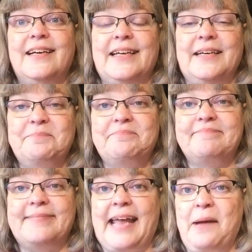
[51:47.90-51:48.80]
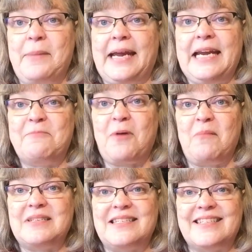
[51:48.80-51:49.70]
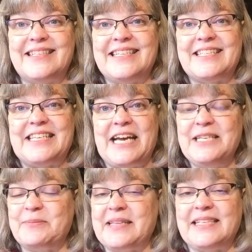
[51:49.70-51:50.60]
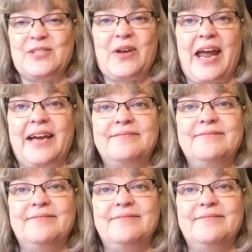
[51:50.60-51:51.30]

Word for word: Yep, can't make any promises these days, but that's okay.